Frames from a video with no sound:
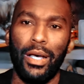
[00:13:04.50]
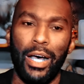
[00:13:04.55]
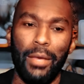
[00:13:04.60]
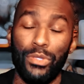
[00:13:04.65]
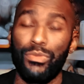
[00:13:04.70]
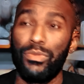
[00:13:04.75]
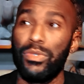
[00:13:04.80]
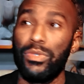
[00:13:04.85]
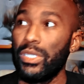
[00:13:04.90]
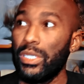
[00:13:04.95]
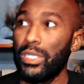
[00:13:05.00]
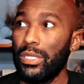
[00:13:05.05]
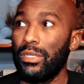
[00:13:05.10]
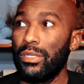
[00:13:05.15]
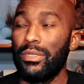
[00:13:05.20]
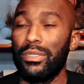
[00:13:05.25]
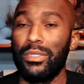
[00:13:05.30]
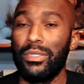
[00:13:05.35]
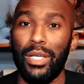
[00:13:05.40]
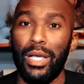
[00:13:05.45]
Is
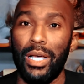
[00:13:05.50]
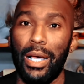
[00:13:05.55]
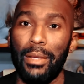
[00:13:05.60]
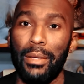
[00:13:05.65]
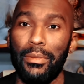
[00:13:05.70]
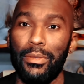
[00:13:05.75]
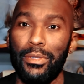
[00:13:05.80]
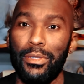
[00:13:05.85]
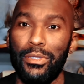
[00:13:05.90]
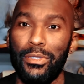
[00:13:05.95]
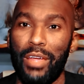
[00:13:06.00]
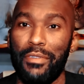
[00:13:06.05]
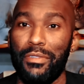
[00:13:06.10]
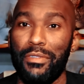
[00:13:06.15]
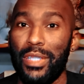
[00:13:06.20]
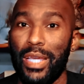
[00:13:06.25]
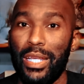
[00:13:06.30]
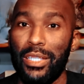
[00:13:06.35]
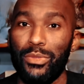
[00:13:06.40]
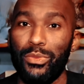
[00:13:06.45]
really great
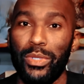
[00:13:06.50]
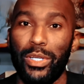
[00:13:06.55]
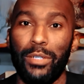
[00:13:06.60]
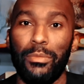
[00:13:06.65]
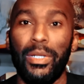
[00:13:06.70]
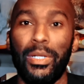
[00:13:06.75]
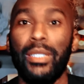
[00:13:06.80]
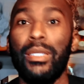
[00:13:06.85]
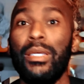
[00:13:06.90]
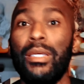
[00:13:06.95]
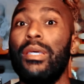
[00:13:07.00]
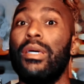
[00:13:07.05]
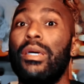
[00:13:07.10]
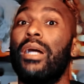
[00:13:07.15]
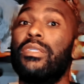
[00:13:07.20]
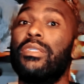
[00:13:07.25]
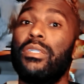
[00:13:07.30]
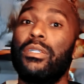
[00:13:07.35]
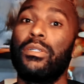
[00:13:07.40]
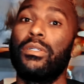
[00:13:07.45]
for that as well. But
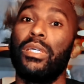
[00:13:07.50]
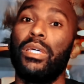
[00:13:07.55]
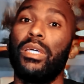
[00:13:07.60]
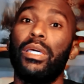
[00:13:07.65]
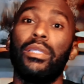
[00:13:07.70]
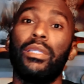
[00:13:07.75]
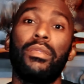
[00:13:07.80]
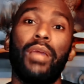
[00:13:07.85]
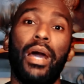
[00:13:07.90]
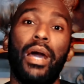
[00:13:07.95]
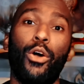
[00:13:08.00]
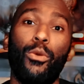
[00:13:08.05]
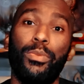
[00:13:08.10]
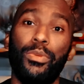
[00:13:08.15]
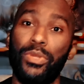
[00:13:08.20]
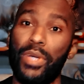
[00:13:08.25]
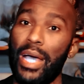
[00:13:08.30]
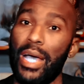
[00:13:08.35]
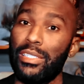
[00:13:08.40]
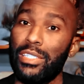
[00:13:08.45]
until then, I hope
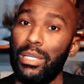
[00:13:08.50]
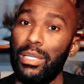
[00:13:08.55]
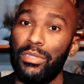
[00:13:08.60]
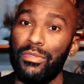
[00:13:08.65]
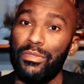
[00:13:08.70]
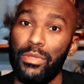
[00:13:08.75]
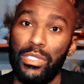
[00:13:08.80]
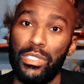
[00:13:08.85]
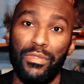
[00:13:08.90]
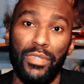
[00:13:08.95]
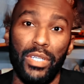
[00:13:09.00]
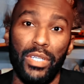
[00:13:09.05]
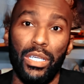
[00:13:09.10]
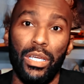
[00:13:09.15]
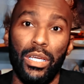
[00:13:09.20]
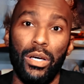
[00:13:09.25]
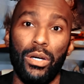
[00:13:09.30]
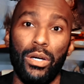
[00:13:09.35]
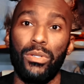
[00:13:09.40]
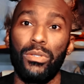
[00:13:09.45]
you got something from this
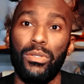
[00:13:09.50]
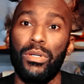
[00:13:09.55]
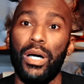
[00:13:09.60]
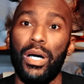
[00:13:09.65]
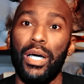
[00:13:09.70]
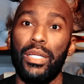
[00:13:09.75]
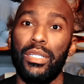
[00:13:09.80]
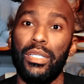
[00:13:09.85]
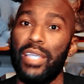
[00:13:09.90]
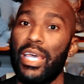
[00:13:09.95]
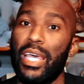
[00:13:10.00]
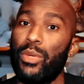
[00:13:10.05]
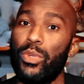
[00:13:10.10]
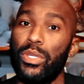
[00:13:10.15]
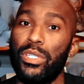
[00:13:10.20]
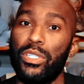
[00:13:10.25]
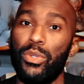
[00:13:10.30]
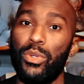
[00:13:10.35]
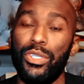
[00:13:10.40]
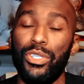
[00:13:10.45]
video to take
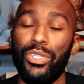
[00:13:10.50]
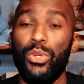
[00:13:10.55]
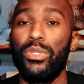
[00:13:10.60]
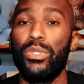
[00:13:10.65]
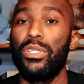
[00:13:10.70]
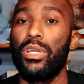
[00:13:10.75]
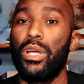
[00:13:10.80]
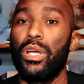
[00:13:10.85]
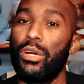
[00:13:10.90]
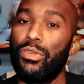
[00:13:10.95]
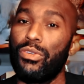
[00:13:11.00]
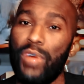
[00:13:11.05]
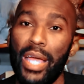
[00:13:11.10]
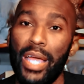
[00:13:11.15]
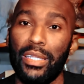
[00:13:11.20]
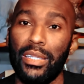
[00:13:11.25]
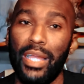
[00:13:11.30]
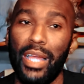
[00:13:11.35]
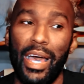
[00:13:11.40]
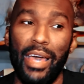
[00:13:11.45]
with you and use in your own
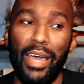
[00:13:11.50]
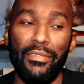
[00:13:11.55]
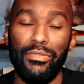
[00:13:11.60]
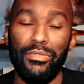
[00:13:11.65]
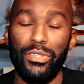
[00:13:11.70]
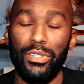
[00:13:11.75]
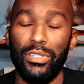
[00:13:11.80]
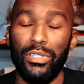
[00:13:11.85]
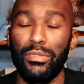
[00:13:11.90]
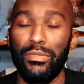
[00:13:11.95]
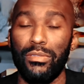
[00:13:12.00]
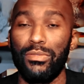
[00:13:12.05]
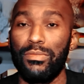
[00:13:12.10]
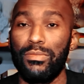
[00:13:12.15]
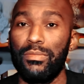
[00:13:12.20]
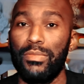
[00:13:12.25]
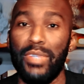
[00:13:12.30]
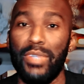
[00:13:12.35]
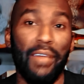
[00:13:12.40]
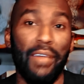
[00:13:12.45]
writing life or
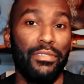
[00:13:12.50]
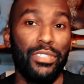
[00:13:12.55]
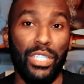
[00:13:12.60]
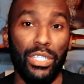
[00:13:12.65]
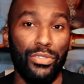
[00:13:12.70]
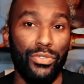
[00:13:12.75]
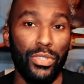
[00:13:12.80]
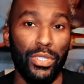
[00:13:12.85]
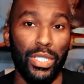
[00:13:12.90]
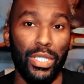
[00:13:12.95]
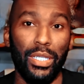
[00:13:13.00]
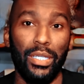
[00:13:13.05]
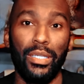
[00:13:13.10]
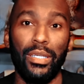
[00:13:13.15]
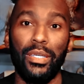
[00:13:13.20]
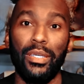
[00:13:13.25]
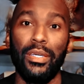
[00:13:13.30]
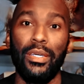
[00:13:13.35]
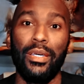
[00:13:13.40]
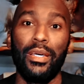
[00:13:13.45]
life generally.
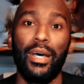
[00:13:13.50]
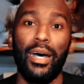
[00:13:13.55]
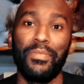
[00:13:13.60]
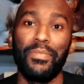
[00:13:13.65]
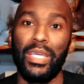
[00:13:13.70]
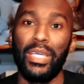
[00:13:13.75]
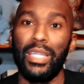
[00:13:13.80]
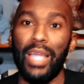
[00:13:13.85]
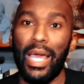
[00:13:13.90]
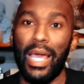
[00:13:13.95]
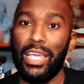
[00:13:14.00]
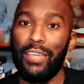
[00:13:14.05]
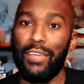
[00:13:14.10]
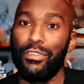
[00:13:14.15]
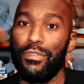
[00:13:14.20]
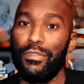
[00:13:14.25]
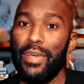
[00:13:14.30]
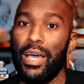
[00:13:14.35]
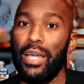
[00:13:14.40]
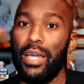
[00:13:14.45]
Hit like
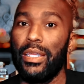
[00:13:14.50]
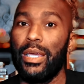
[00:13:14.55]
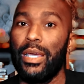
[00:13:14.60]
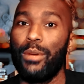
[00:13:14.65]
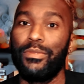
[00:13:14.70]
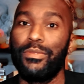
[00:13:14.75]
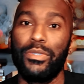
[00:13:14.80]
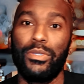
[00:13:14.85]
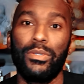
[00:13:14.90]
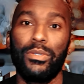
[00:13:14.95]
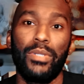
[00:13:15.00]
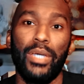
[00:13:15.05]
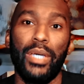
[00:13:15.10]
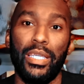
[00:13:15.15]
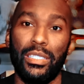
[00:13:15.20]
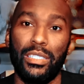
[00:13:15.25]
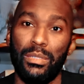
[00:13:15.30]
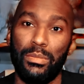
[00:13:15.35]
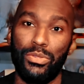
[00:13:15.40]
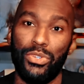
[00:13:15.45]
if you found it helpful,
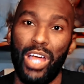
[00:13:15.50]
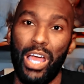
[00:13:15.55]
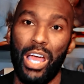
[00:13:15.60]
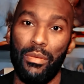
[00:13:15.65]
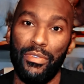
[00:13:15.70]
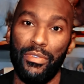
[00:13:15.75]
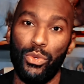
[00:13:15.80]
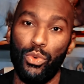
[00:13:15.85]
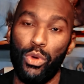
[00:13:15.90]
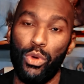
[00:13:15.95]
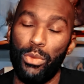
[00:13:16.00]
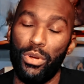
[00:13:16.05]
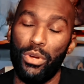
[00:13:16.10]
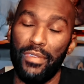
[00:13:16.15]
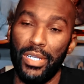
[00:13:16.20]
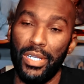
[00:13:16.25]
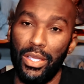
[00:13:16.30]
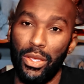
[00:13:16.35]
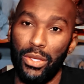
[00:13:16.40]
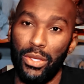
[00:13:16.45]
and subscribe if you want more
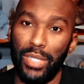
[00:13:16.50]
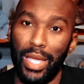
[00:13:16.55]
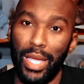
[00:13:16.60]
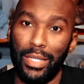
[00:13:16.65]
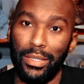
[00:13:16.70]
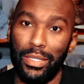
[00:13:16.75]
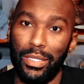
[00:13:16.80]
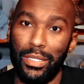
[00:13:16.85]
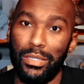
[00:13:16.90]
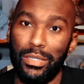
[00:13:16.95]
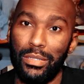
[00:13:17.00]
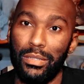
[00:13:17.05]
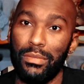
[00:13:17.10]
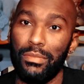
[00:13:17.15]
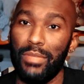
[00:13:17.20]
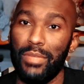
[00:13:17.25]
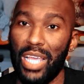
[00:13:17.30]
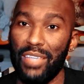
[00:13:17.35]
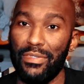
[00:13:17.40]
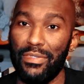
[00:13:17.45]
videos like this.
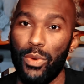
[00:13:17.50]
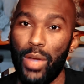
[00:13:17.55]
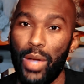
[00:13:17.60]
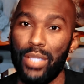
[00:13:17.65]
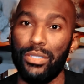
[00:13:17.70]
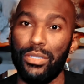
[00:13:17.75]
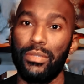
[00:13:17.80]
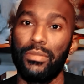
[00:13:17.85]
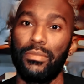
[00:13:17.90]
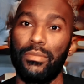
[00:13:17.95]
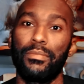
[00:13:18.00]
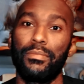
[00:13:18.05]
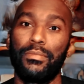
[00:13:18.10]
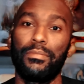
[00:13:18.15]
Thanks for watching.